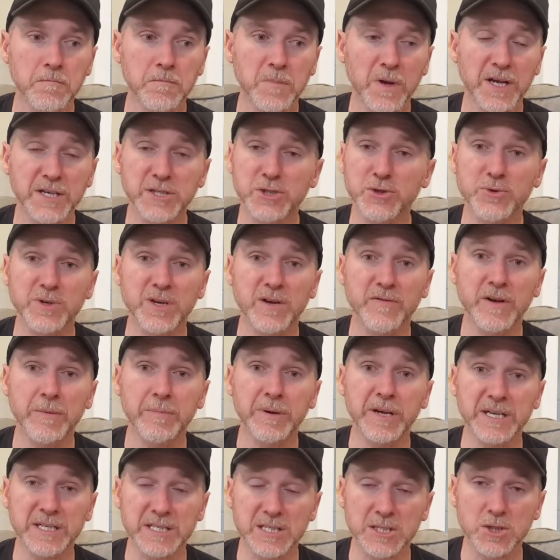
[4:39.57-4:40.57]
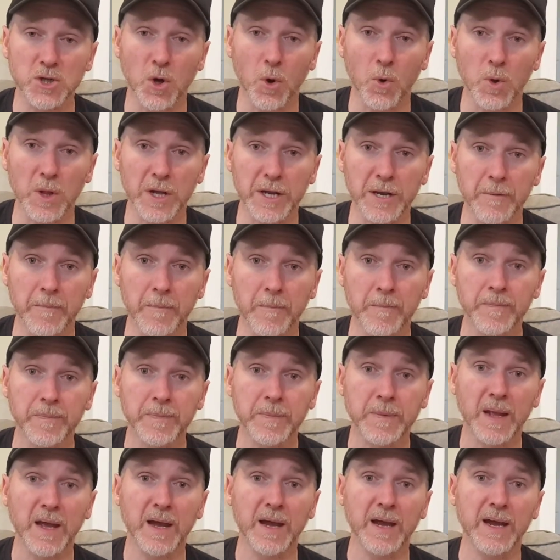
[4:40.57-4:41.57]
history of it being stolen.
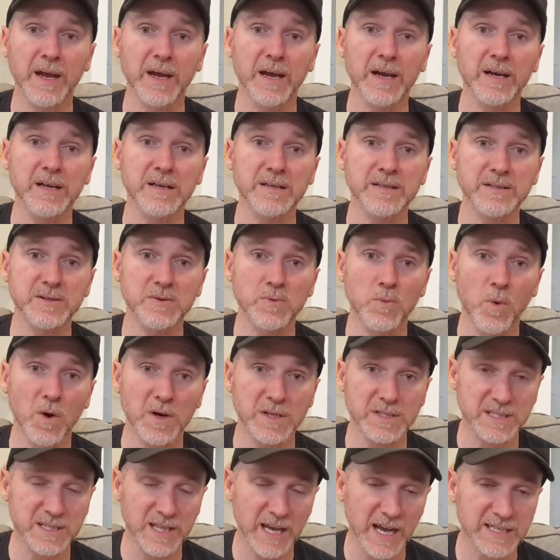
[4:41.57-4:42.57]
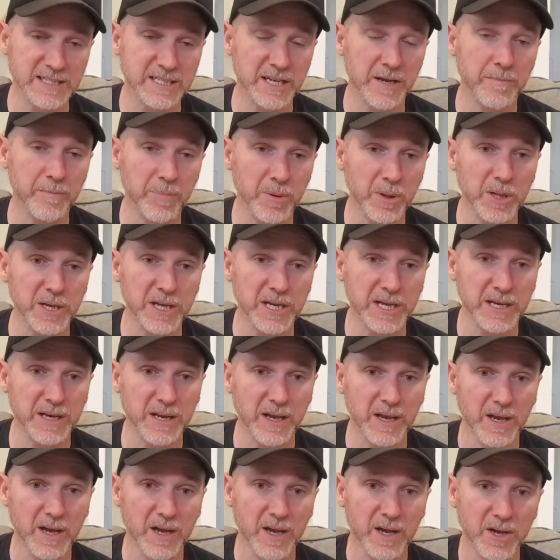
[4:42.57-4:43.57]
And once that's
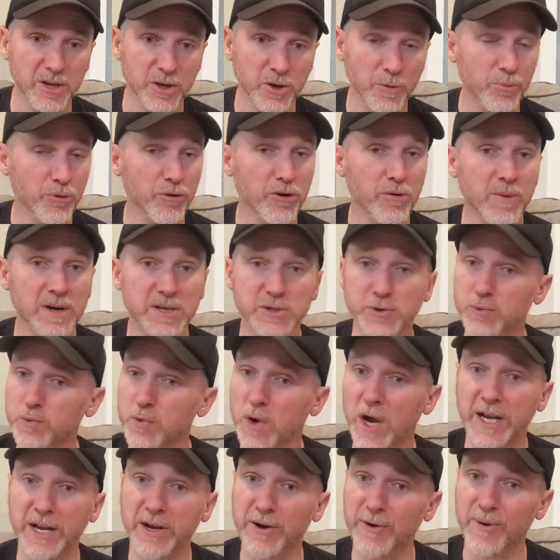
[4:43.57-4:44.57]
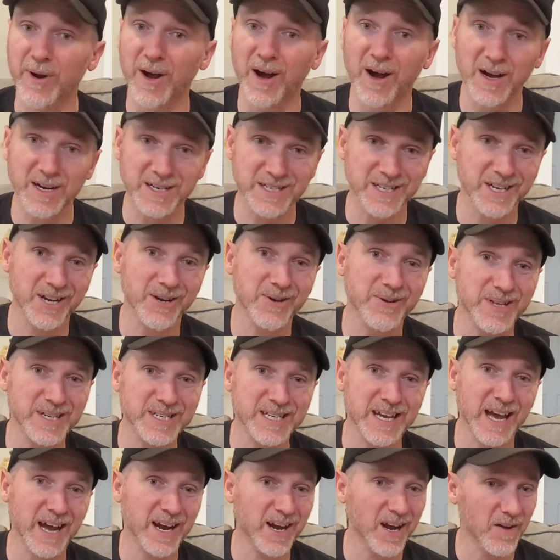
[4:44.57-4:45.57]
complete, you're pretty much ready to rock to go to the
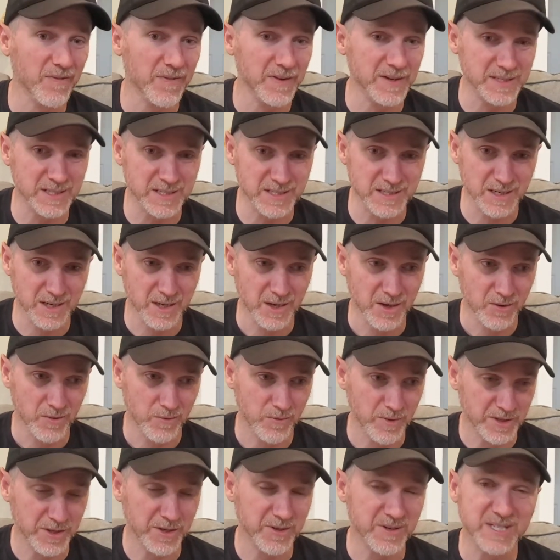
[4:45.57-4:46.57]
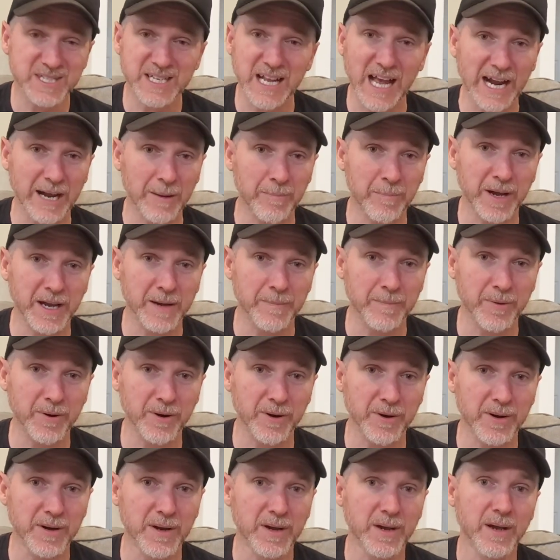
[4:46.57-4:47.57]
tag office with your stack of
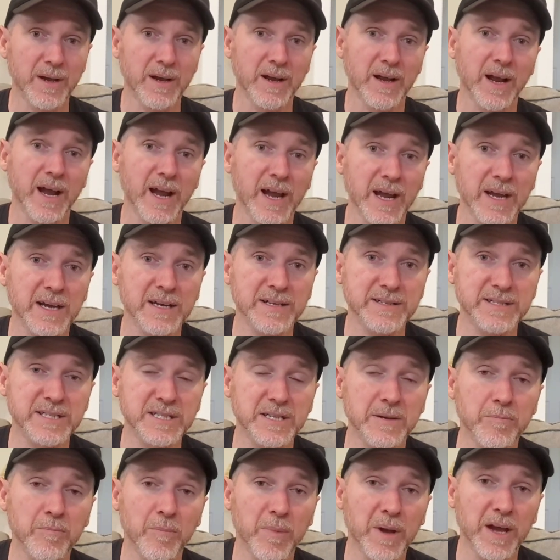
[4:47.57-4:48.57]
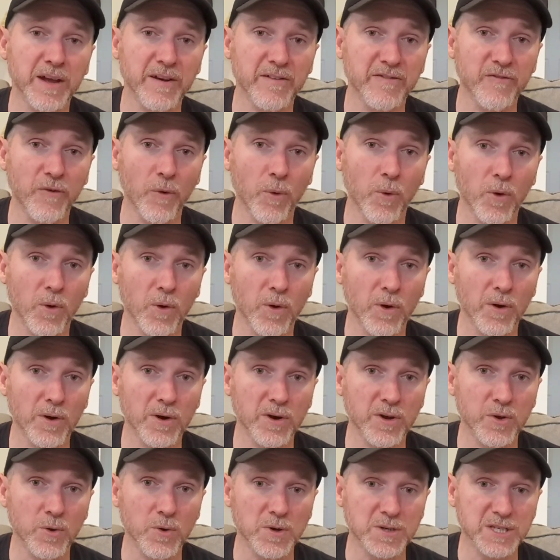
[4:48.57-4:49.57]
paper and submit for
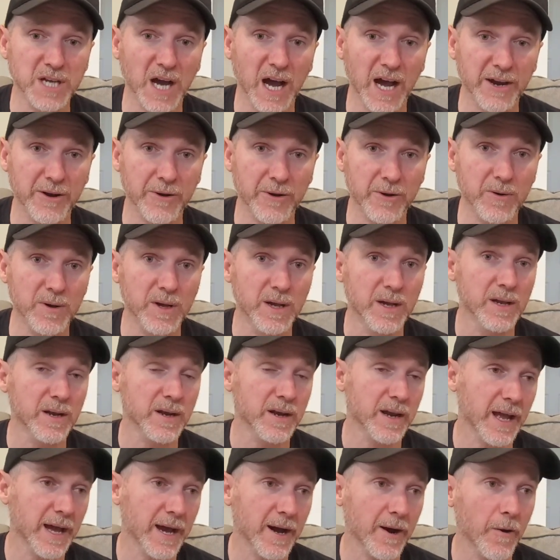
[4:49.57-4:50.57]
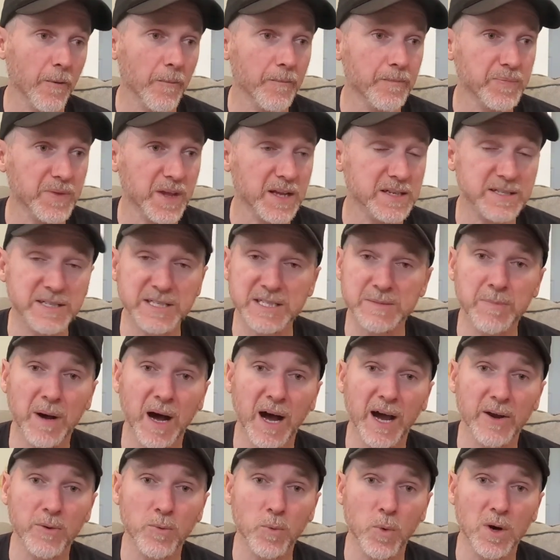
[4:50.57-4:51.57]
your title. Now, since
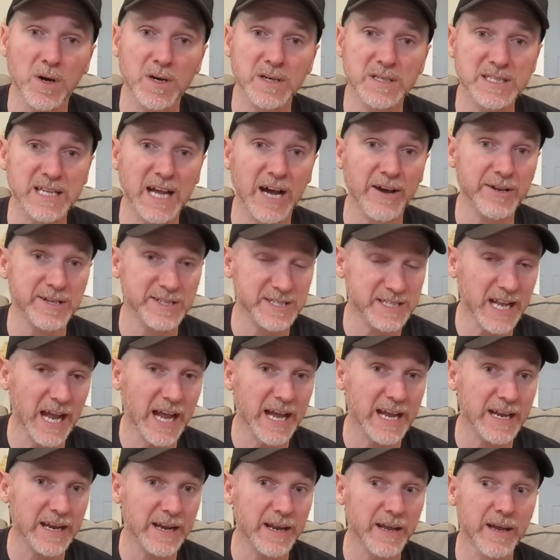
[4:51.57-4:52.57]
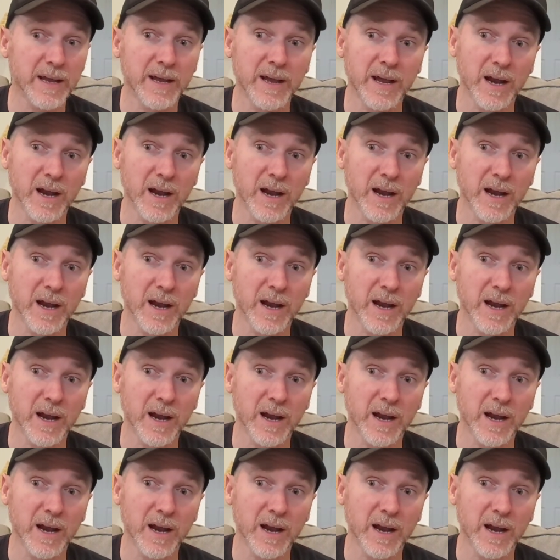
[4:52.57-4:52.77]
mine was out of state,